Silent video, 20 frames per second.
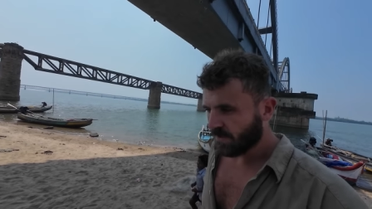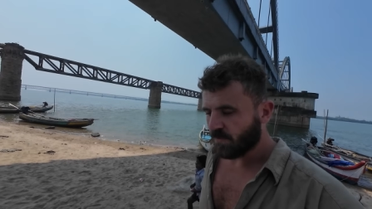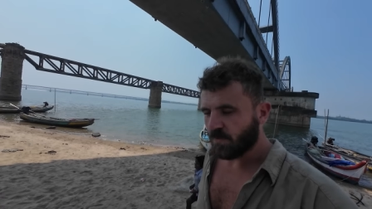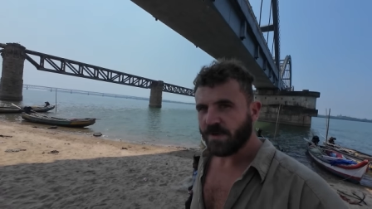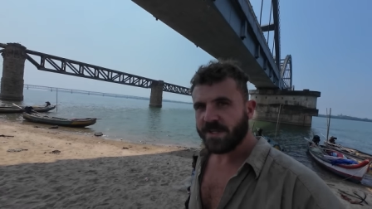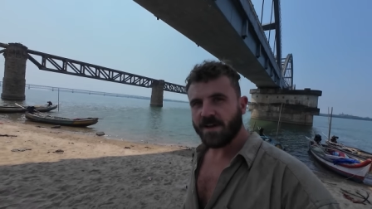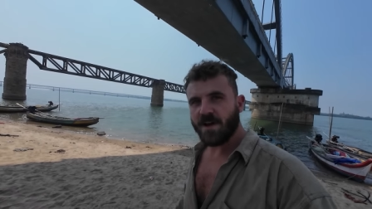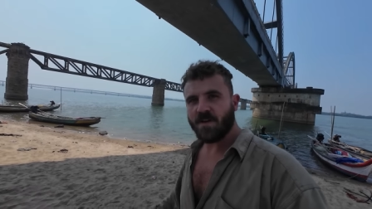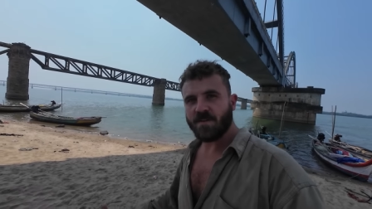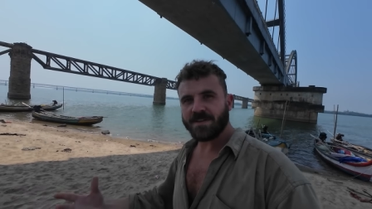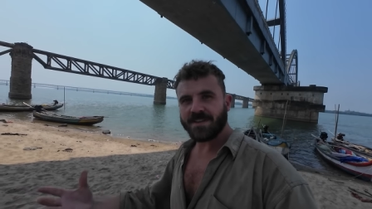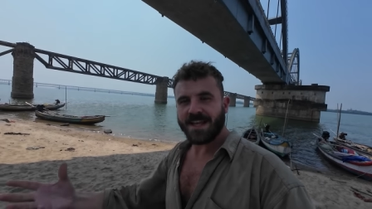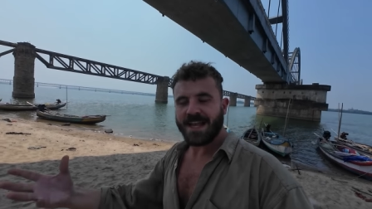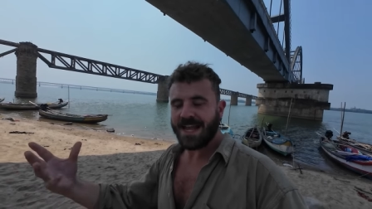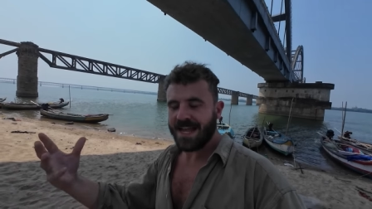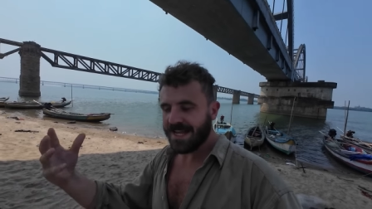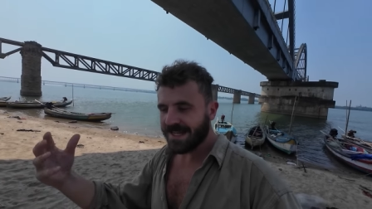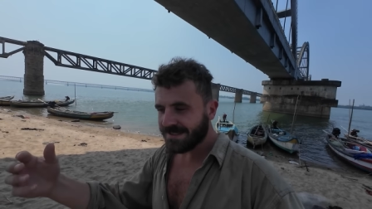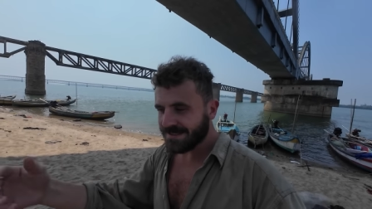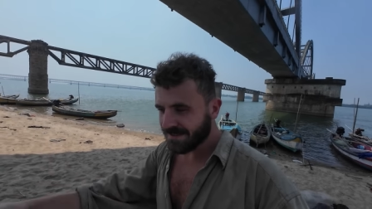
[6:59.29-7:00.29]
We are in the
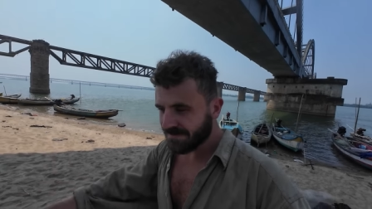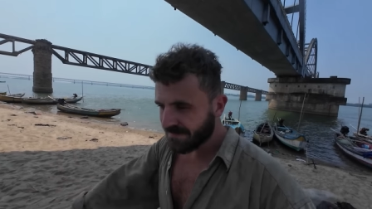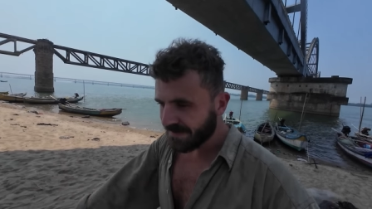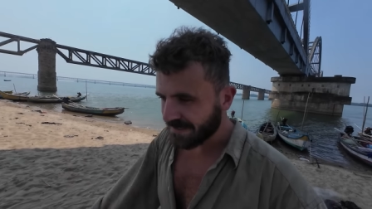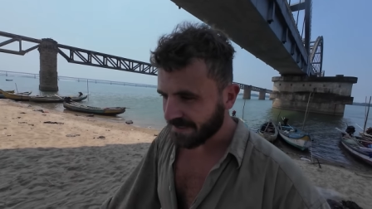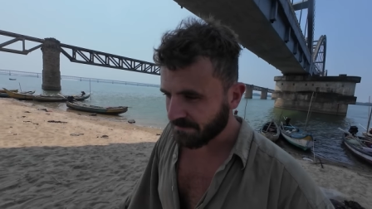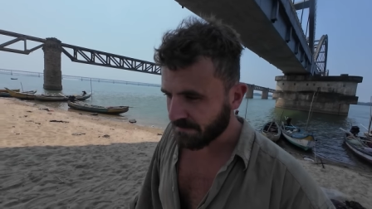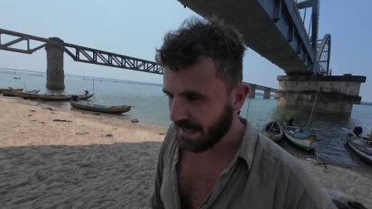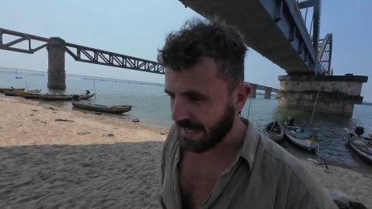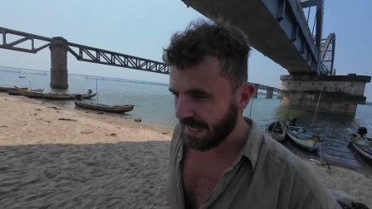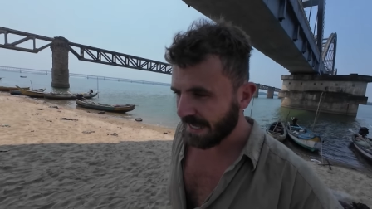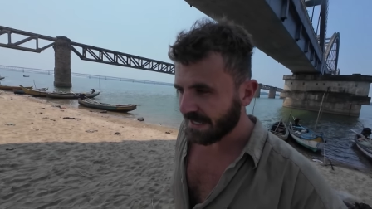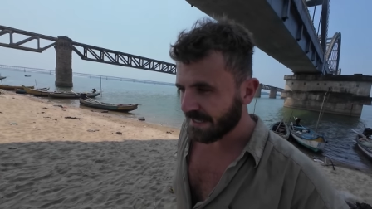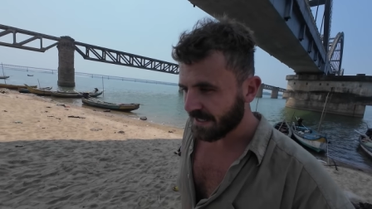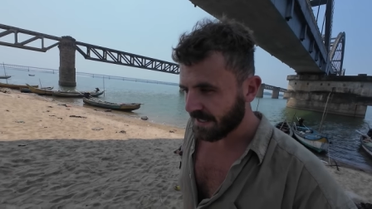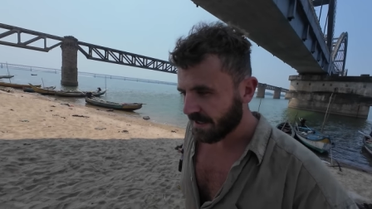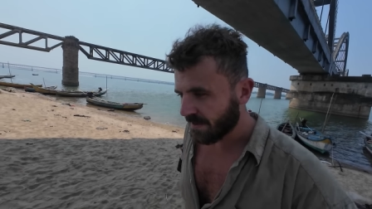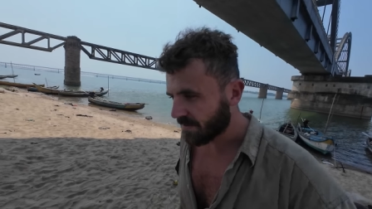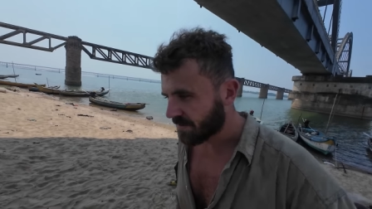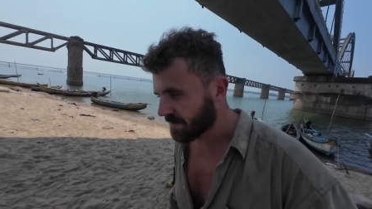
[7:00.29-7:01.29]
hands of this man
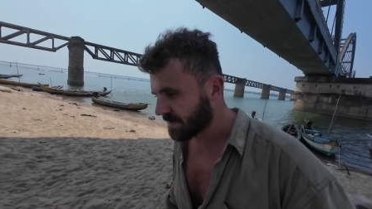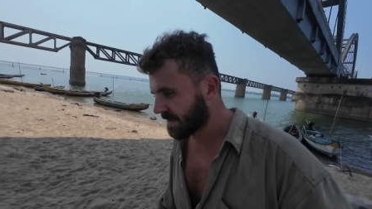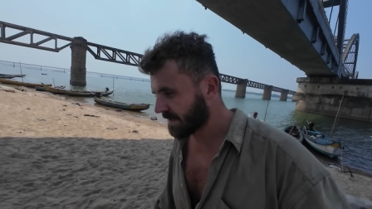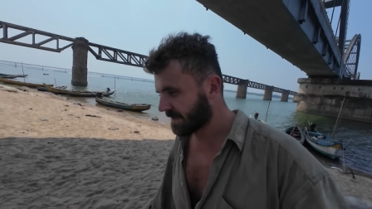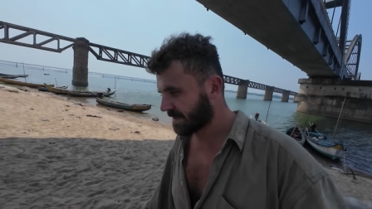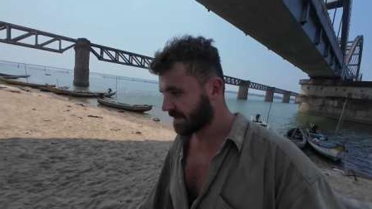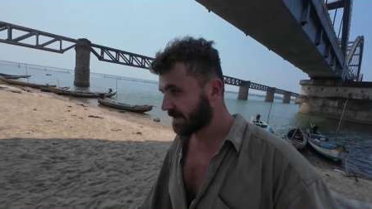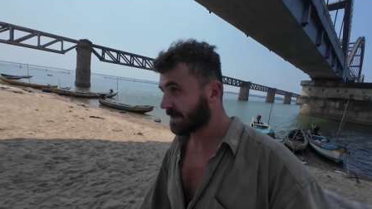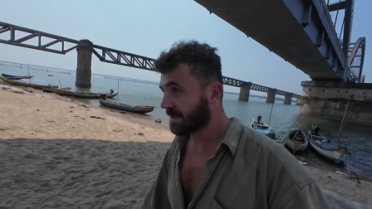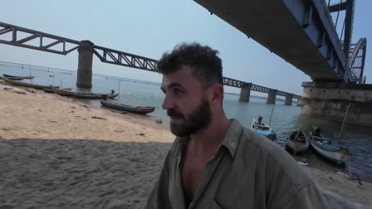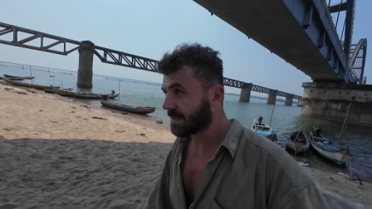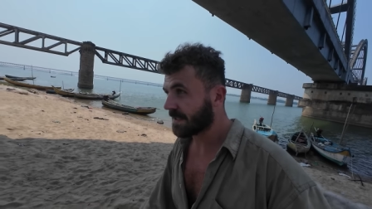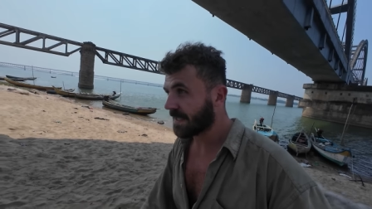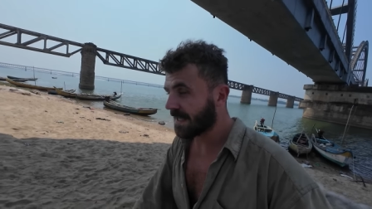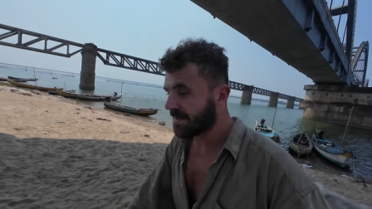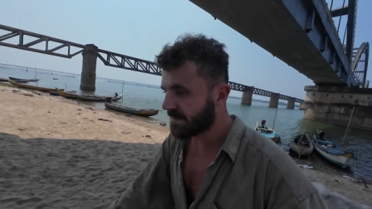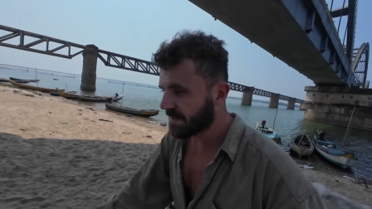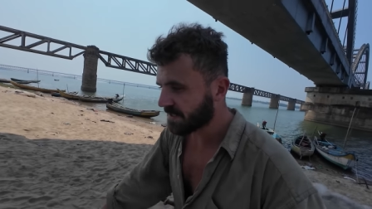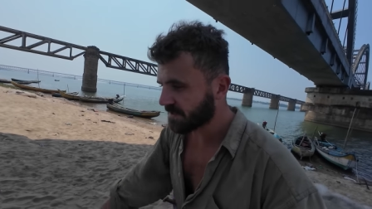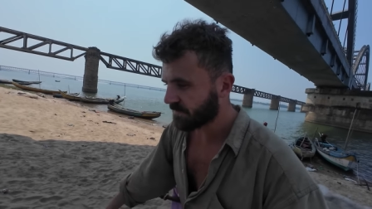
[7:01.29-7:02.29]
now
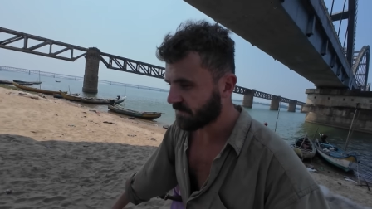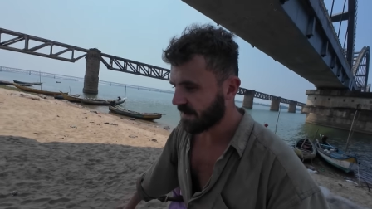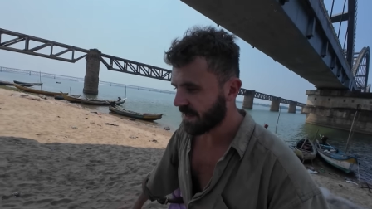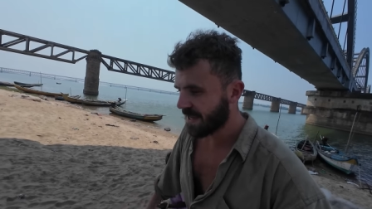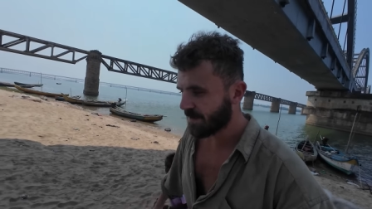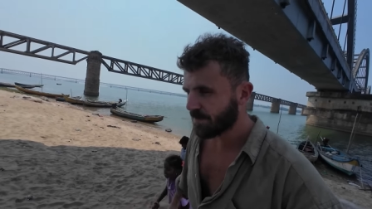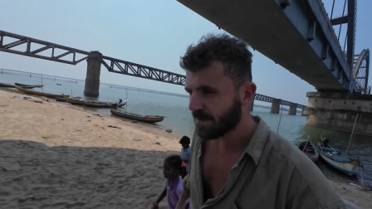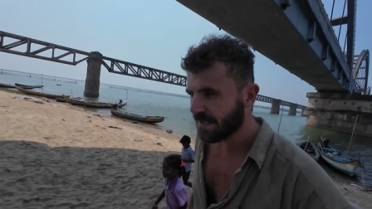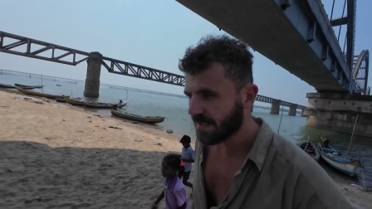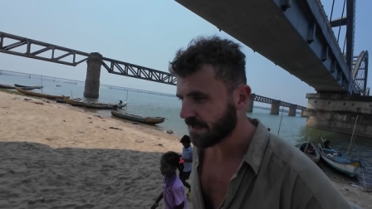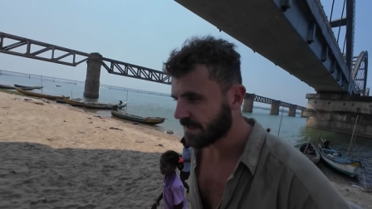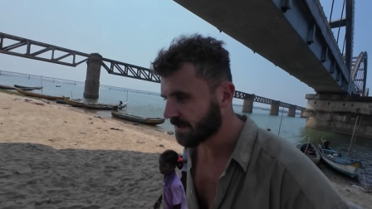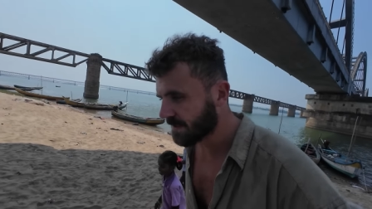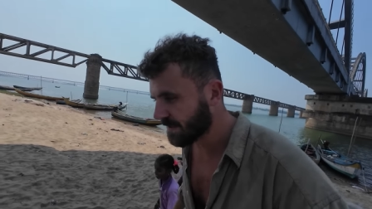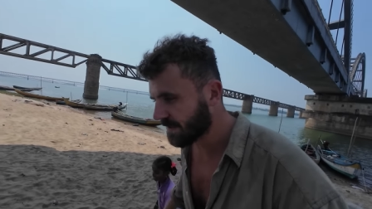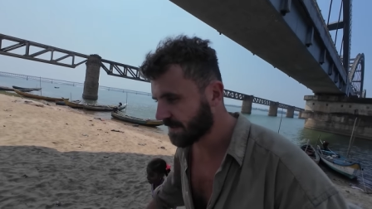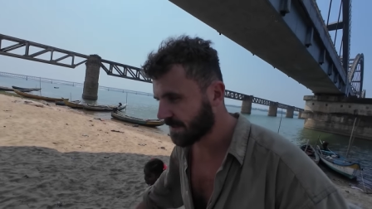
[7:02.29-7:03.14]
and this family